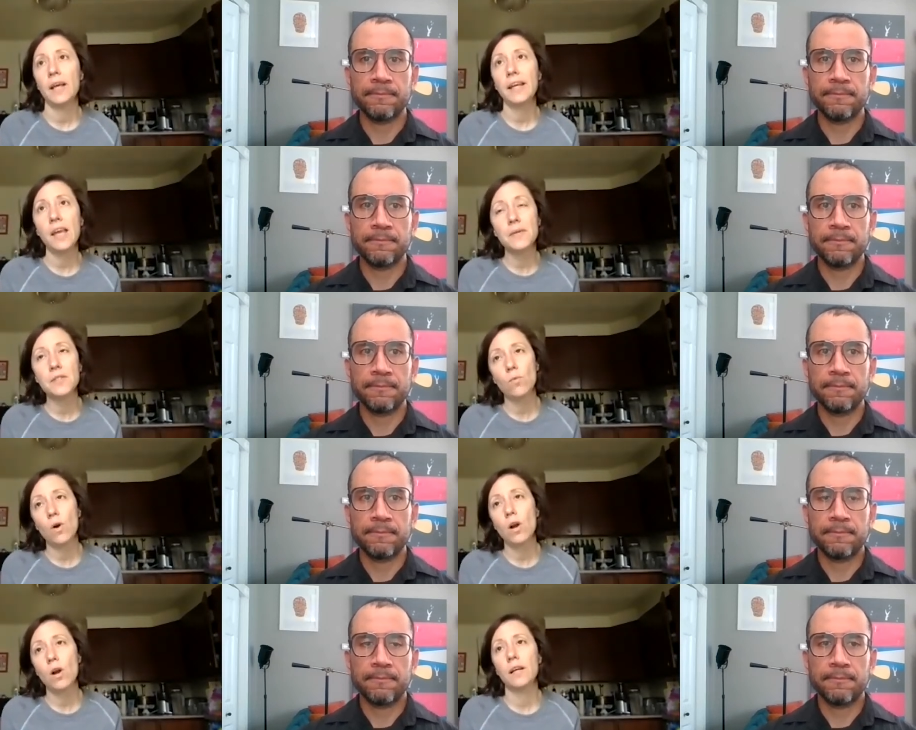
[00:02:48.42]
Speaker 1: I came into
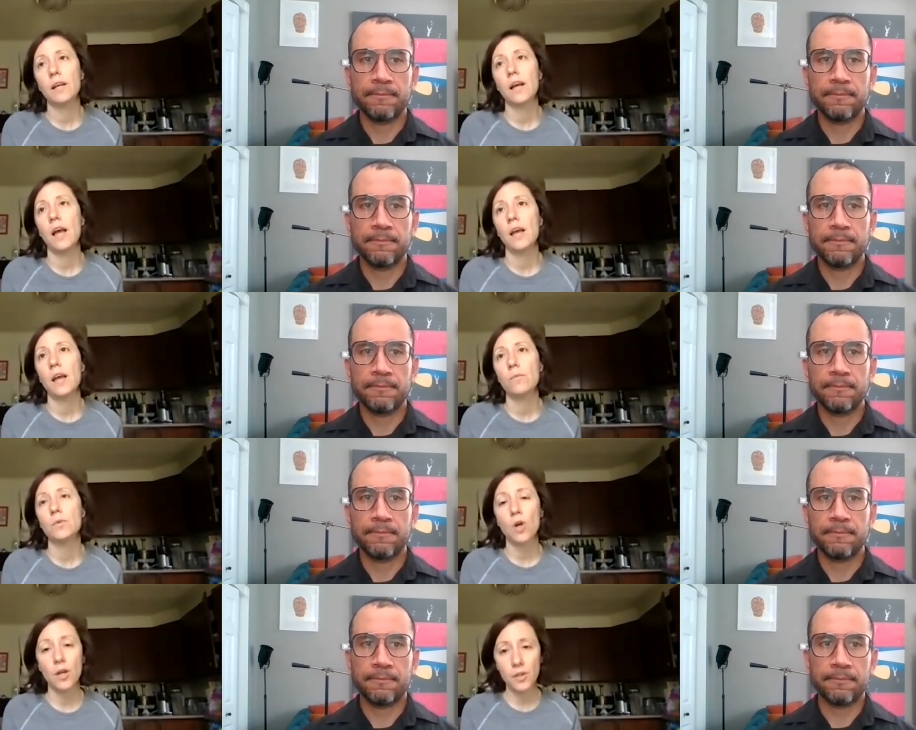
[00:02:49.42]
work, I
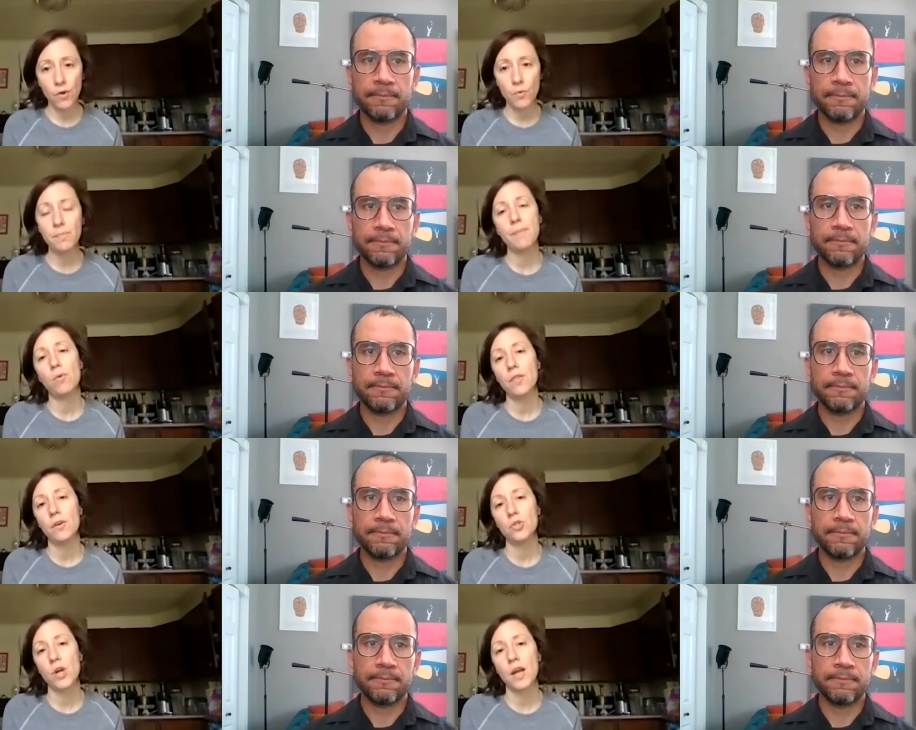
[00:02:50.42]
was on the phone with my
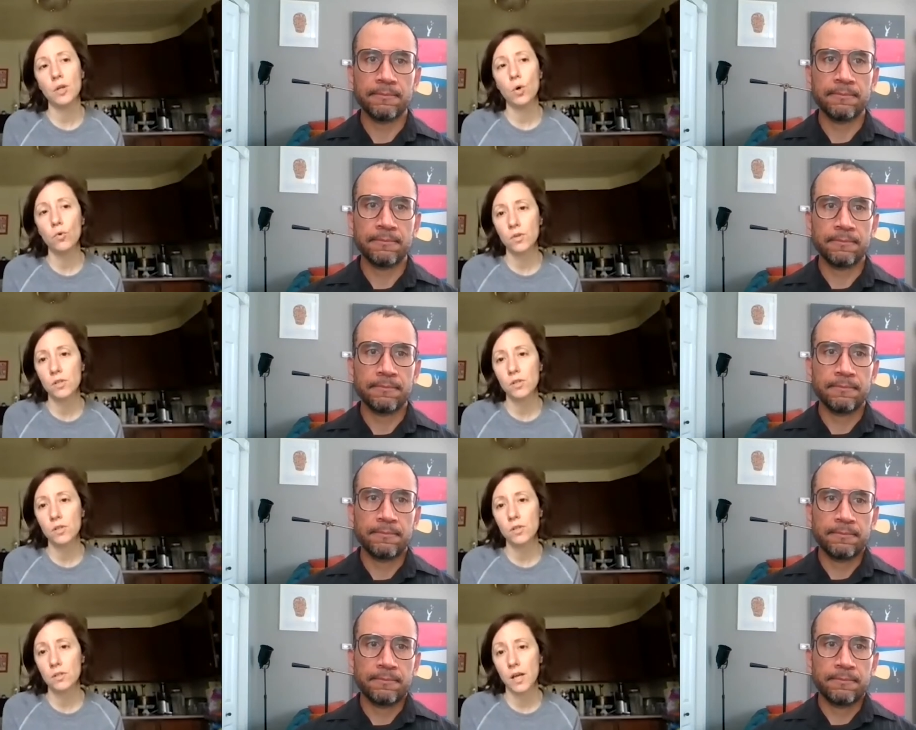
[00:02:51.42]
brother driving over.
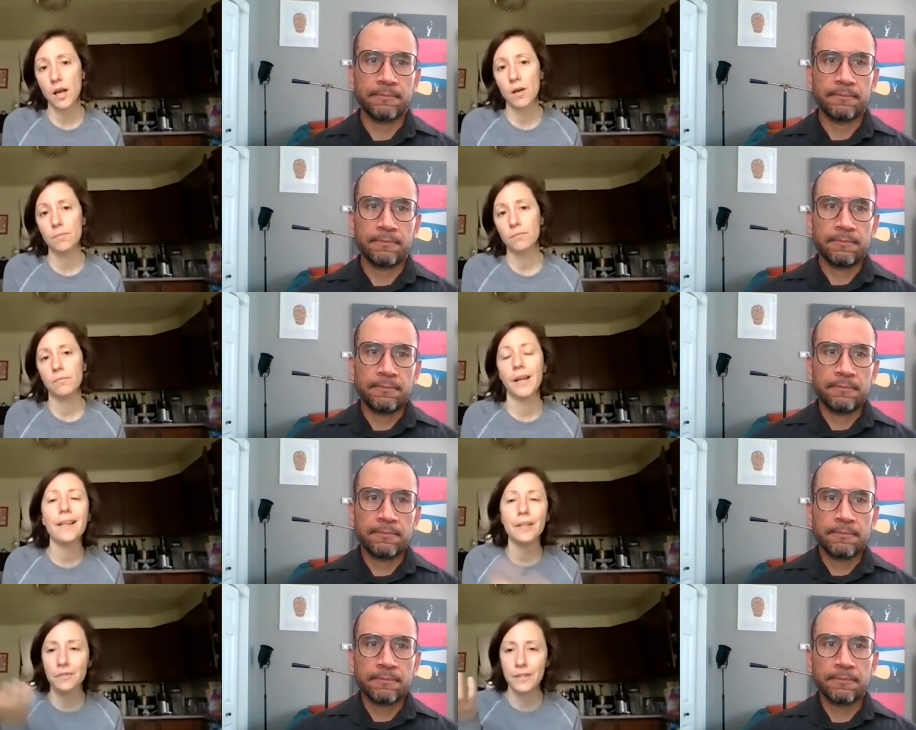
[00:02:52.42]
Um,
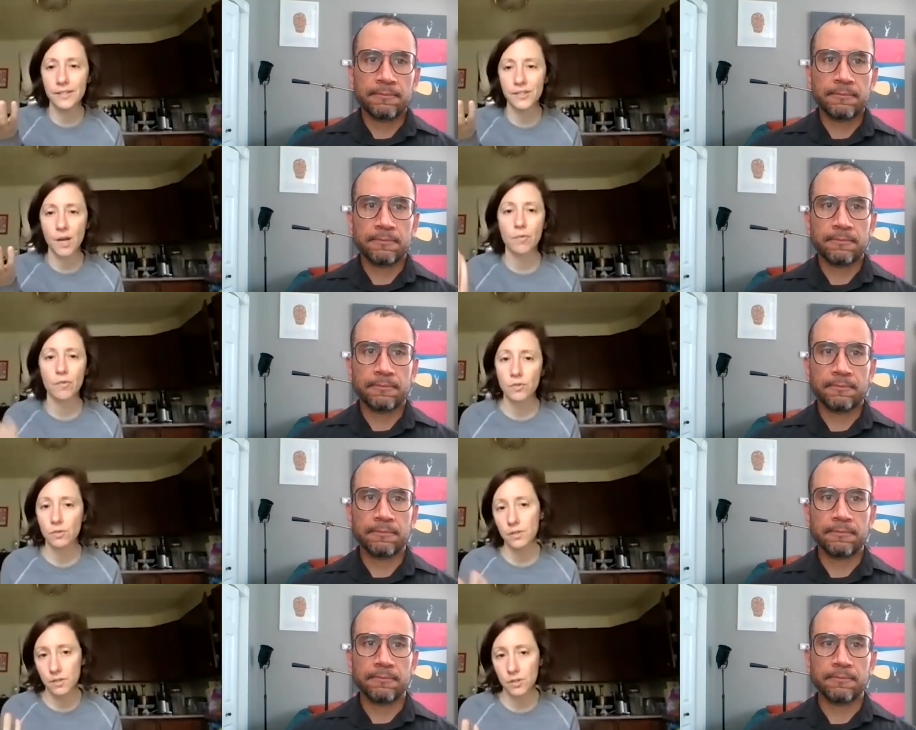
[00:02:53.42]
and I live in East Somerville,
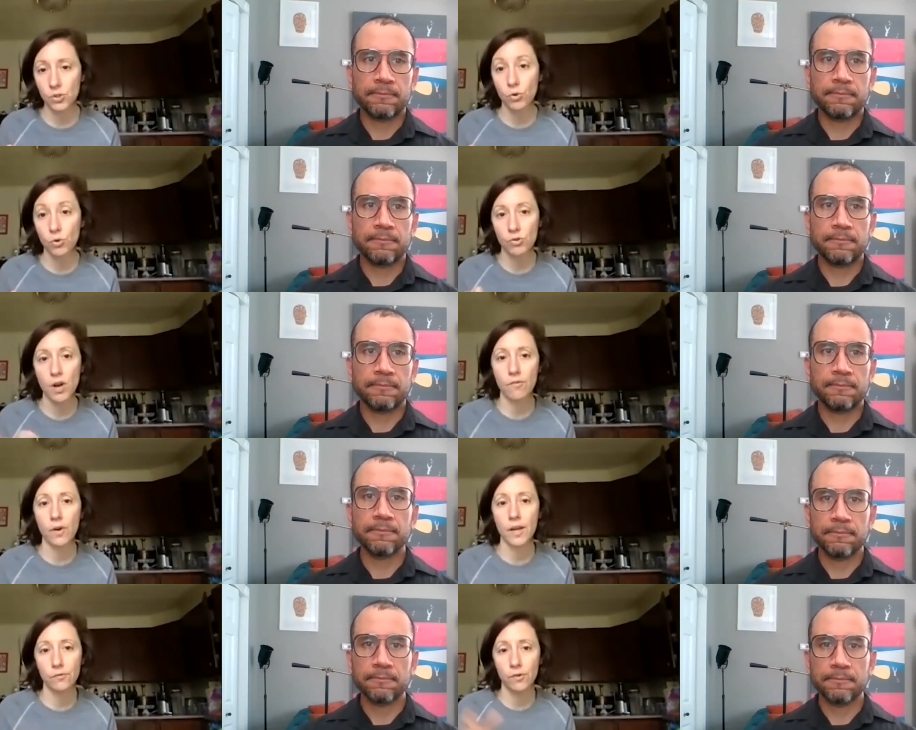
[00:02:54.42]
so this is a short drive,
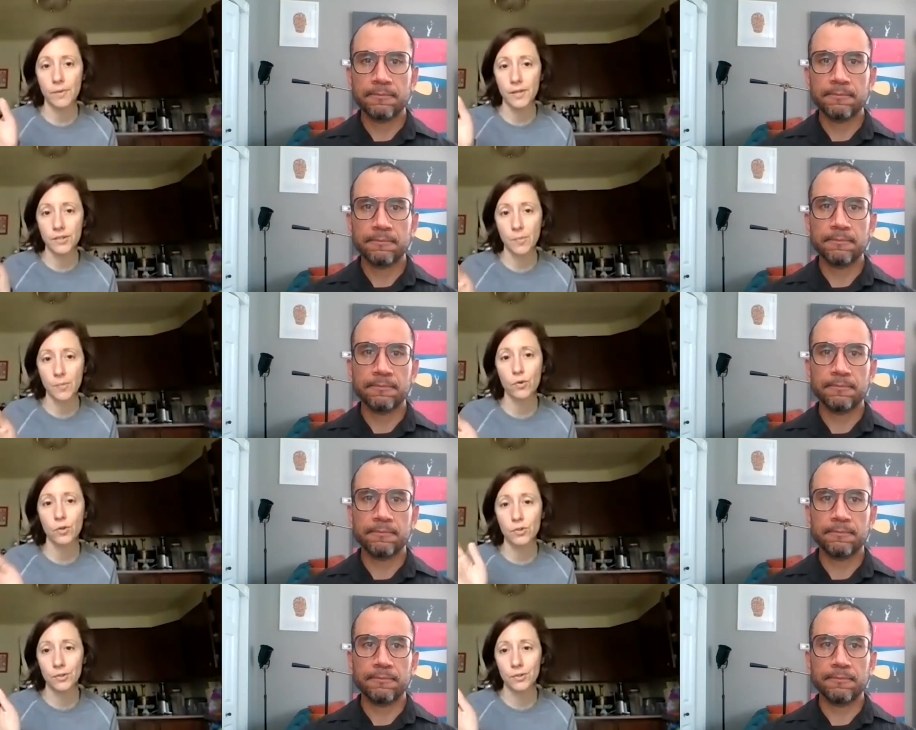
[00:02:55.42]
right, from East Somerville